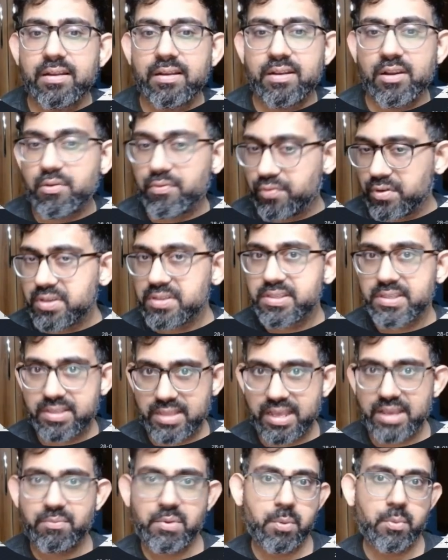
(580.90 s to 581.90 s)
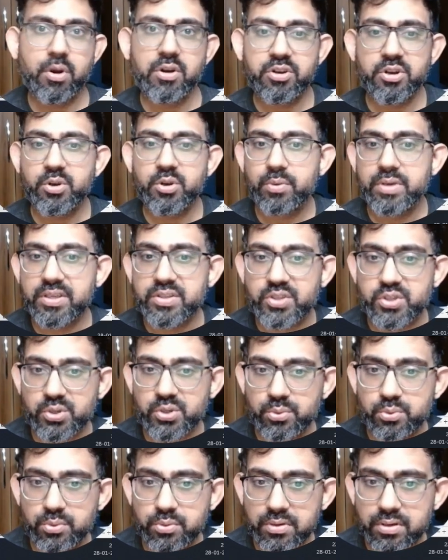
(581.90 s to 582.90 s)
Now, first thing we want to do is
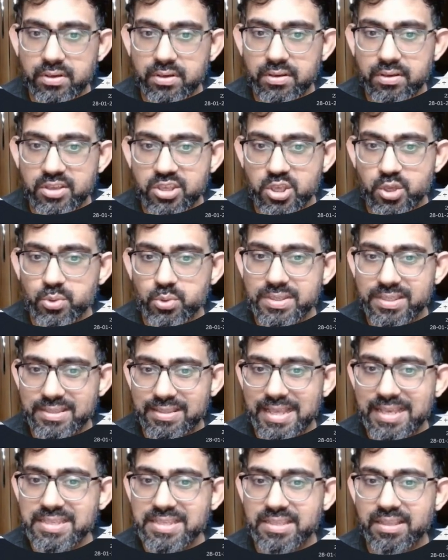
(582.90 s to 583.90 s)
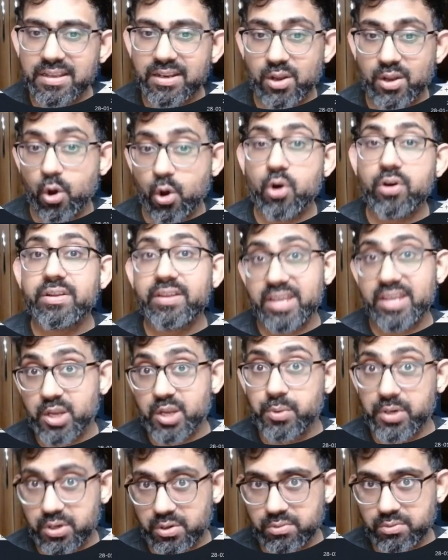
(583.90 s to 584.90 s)
to use less than or
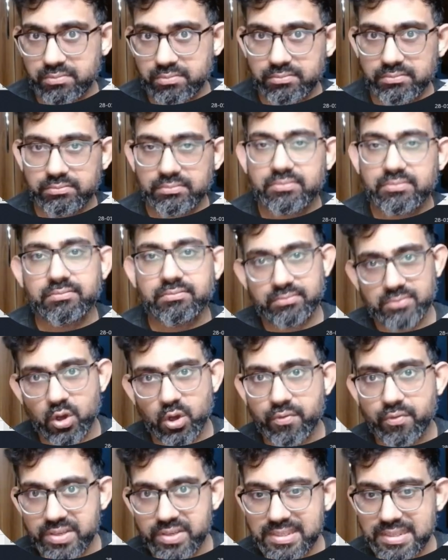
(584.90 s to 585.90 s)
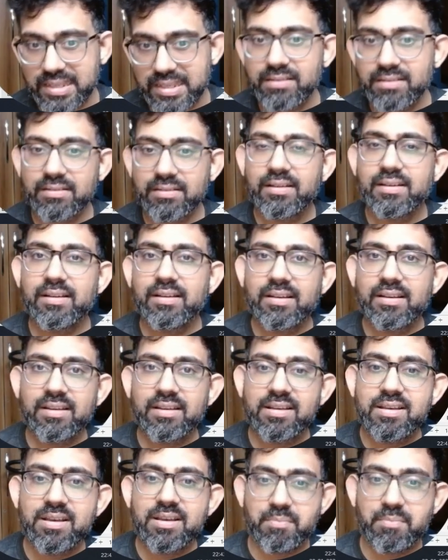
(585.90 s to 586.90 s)
equal to, obviously,
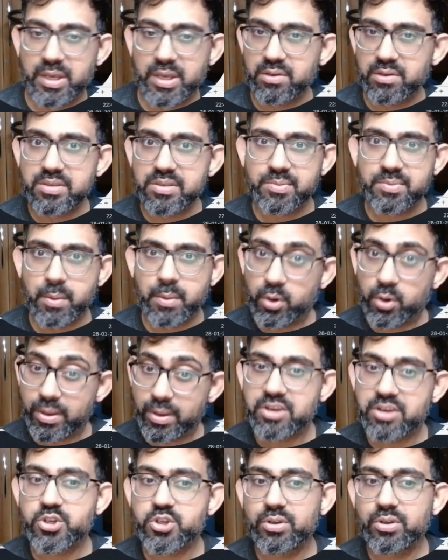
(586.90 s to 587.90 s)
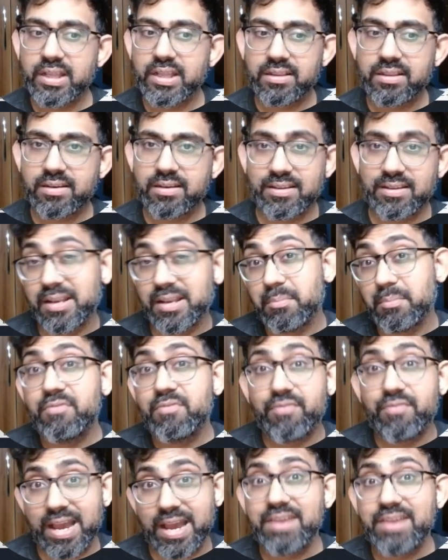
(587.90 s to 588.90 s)
because we want to ensure that the number
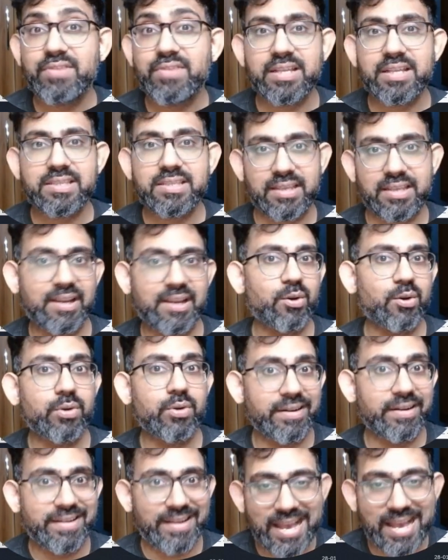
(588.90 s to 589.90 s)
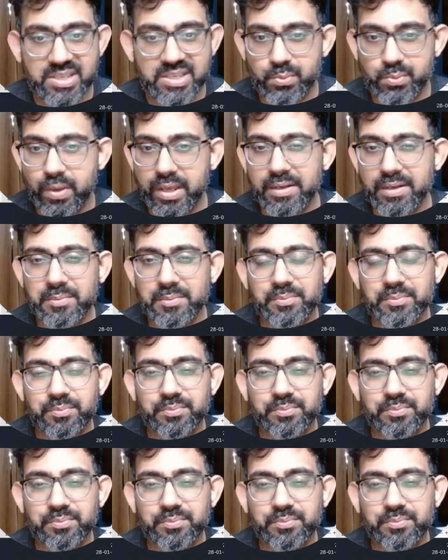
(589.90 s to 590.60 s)
5 gets included as well.